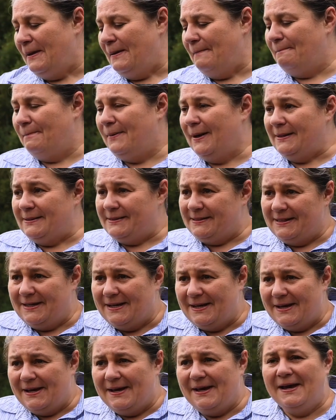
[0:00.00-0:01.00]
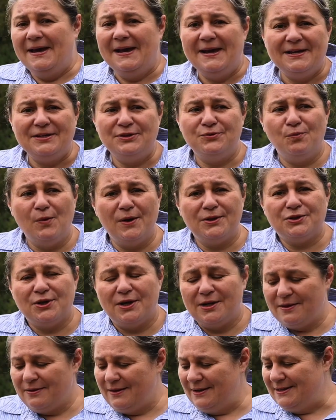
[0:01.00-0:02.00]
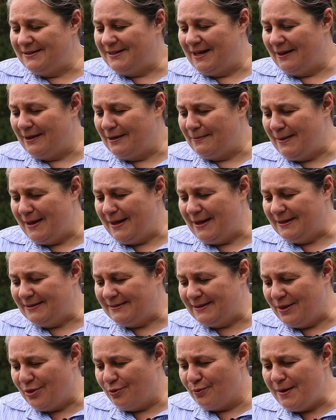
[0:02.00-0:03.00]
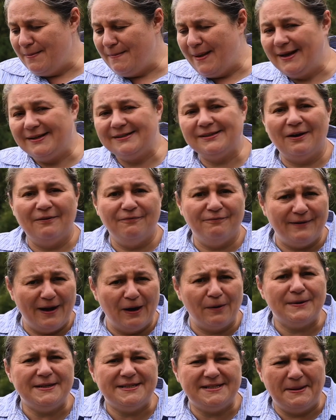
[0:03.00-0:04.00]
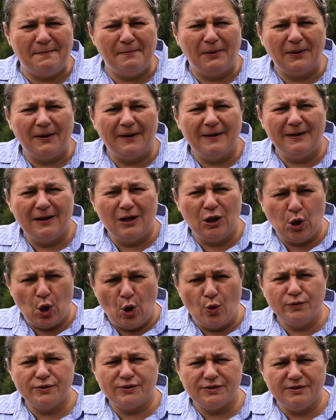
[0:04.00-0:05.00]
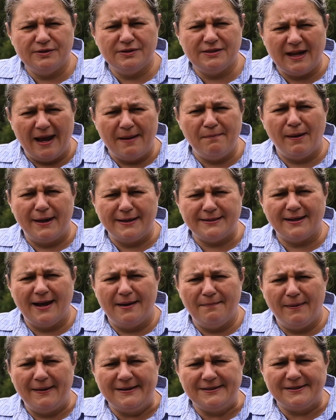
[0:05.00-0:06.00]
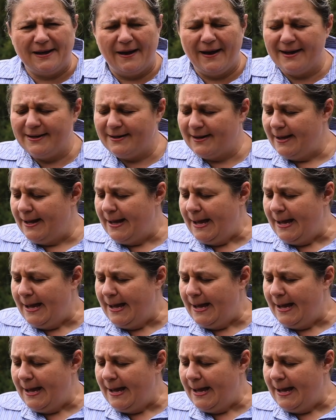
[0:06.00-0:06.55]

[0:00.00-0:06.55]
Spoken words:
But what Jonathan is telling me is the three mics are very similar, close, side by side by side.